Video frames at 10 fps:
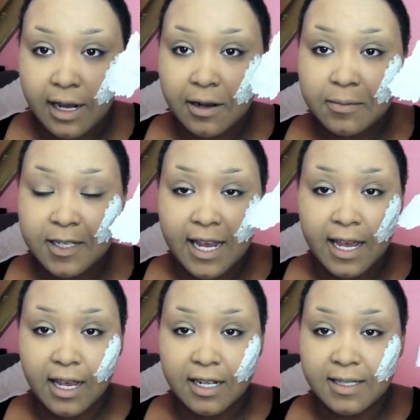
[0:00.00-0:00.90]
Now I'm
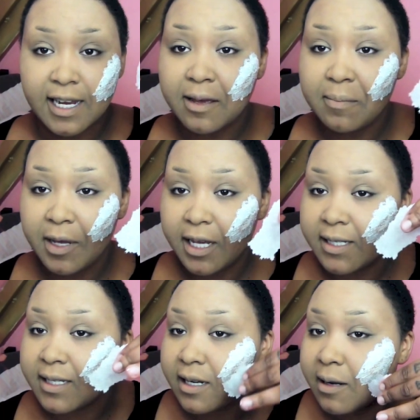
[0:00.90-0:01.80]
taking a second
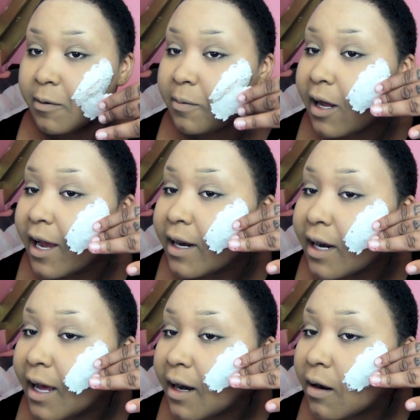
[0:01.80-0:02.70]
piece and I'm applying
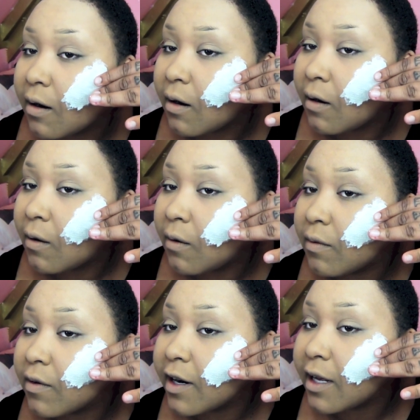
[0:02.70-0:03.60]
that
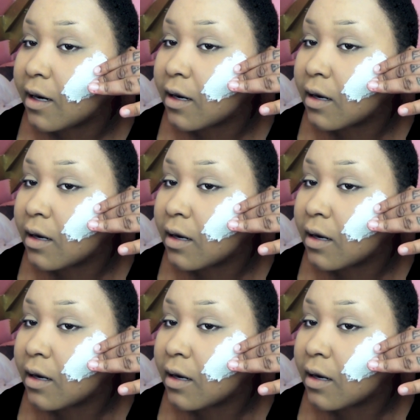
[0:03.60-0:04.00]
over it.